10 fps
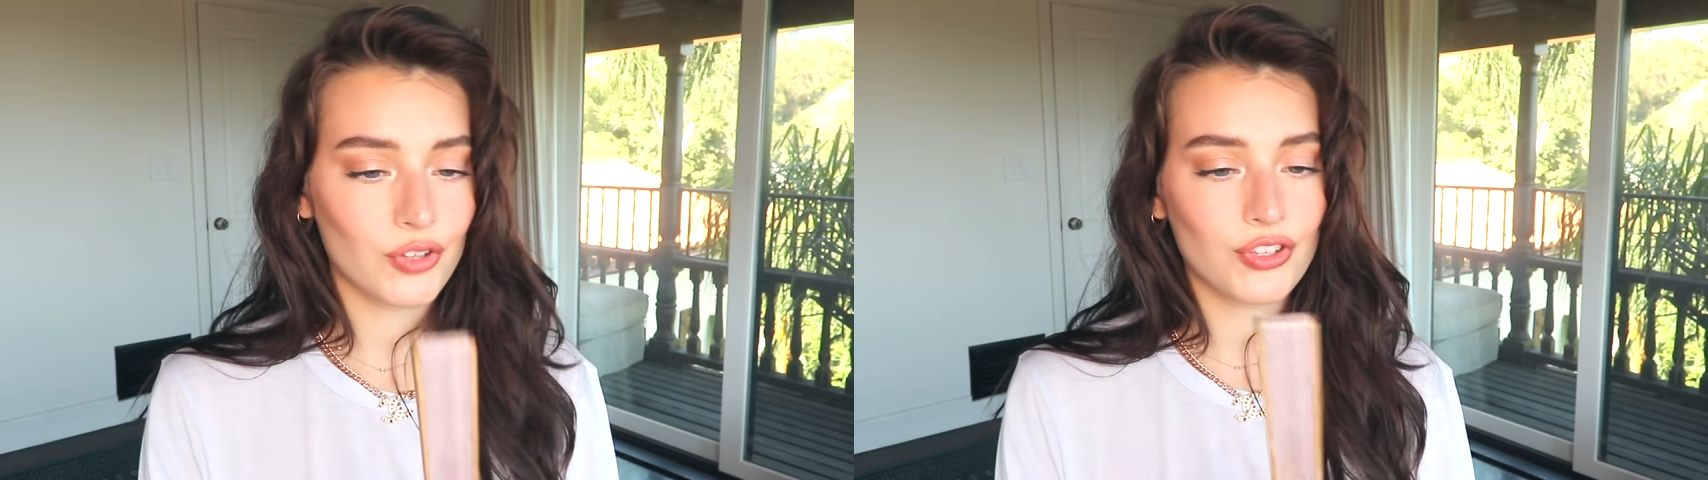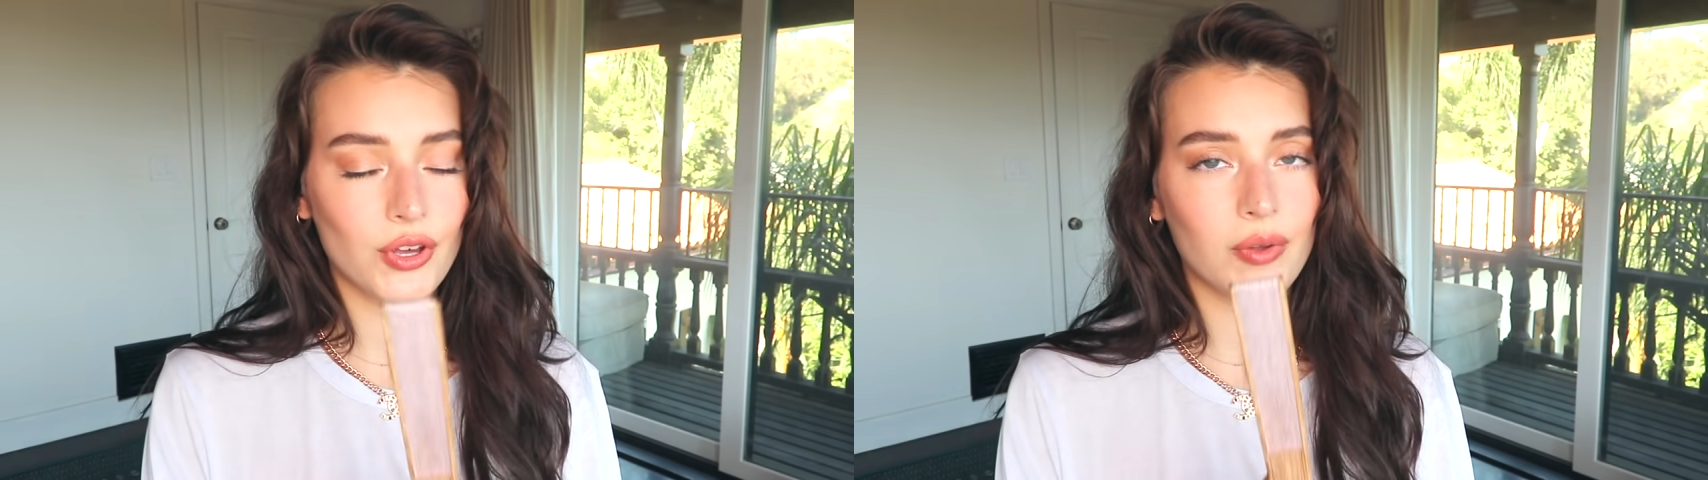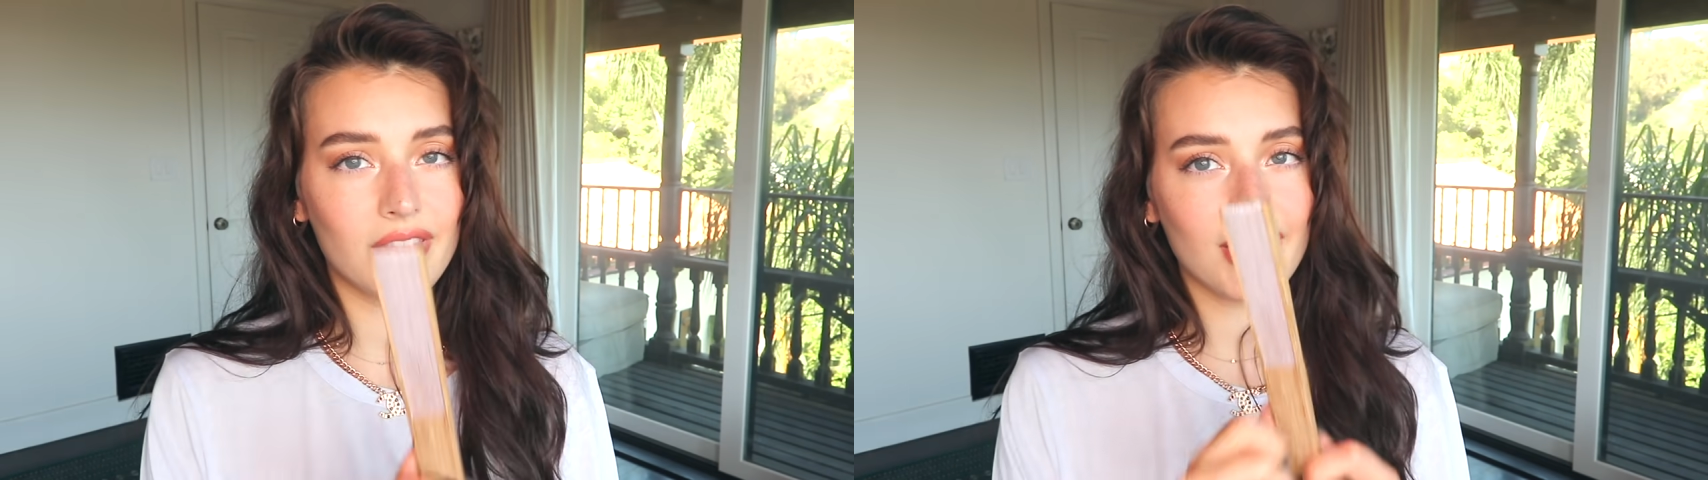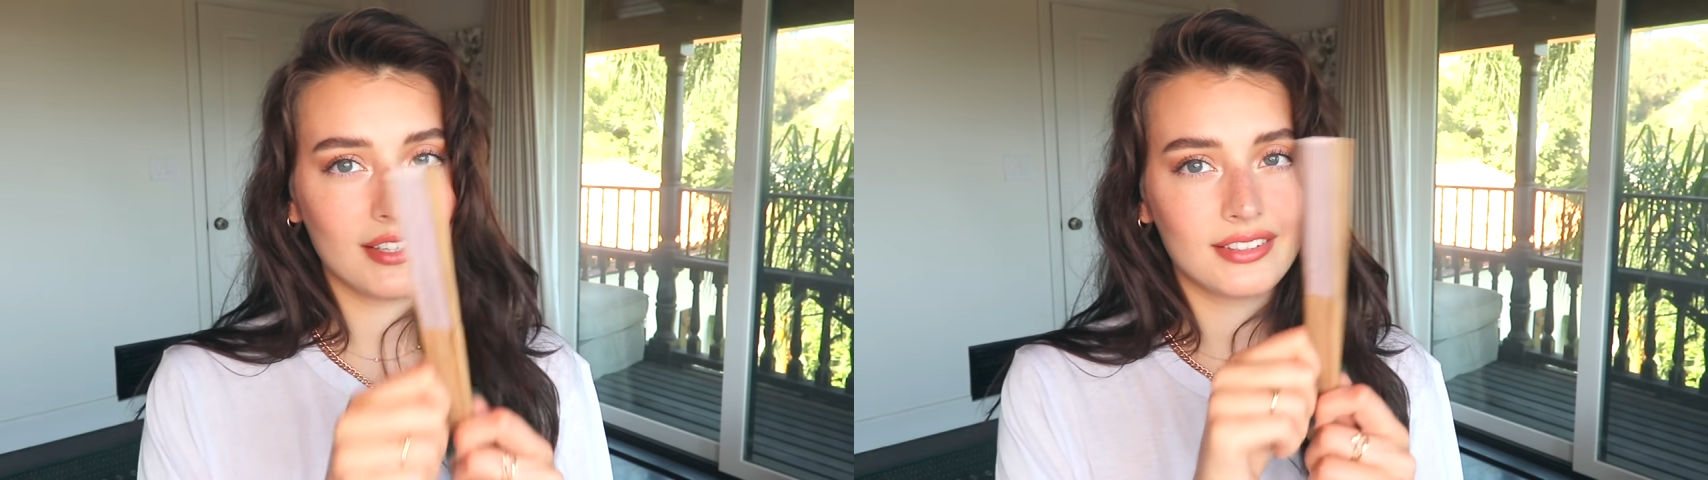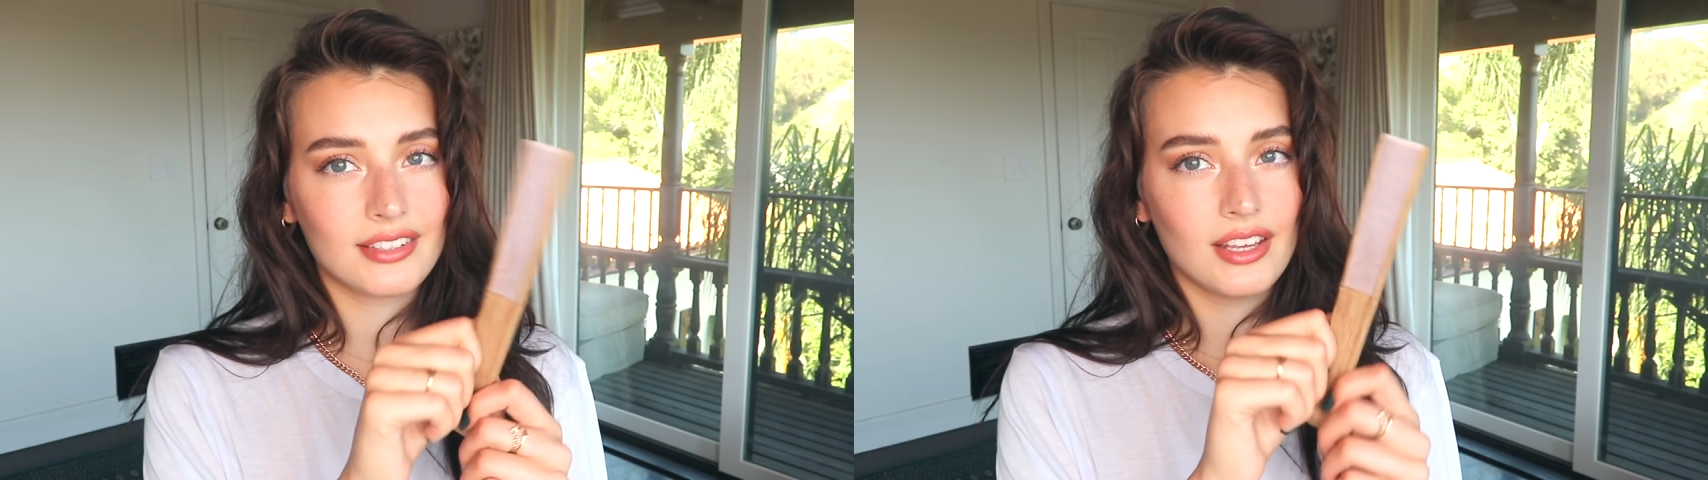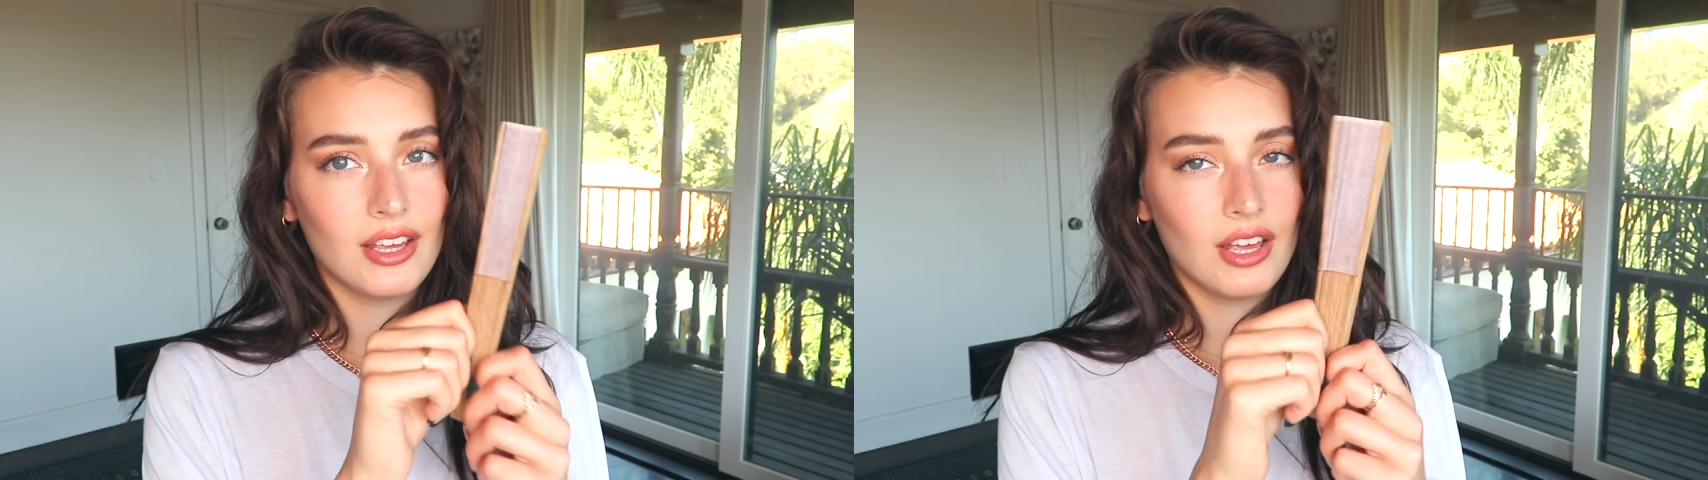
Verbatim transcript: So this